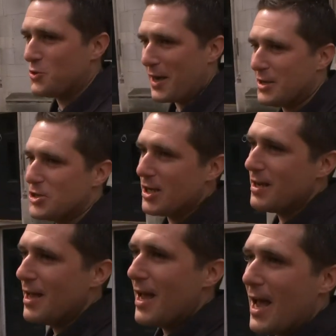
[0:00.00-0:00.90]

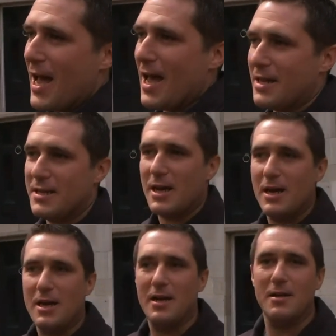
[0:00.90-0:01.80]
strategy and
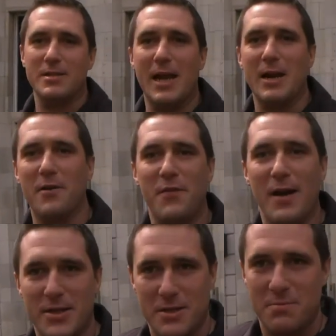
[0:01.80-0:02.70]
uh,
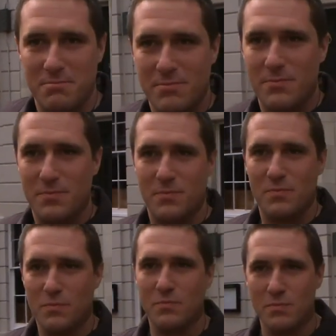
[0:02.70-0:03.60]
sacrifice. That's
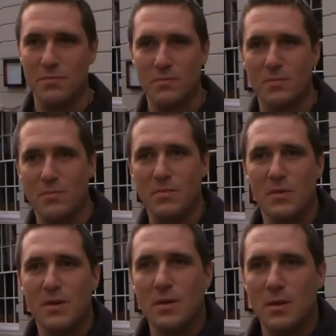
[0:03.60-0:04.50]

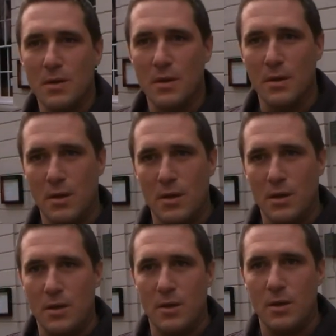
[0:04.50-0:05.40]
that's uh, chess
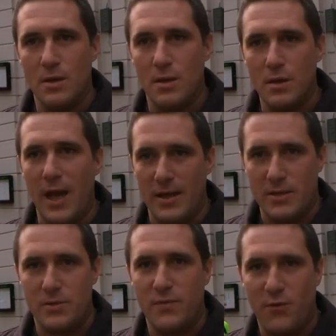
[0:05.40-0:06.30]
you're referring to.
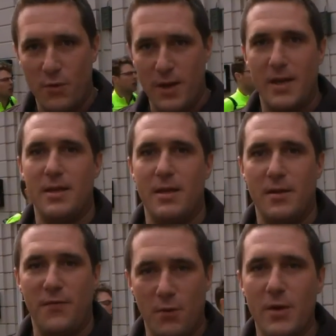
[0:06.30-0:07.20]
Yes, four years.
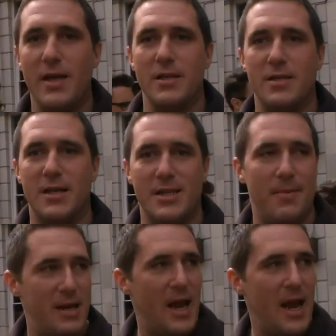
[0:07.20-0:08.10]
four years chess
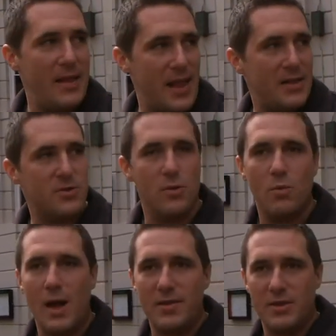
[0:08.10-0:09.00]
champion at that
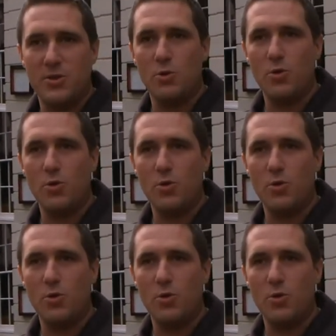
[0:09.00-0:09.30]
school, at the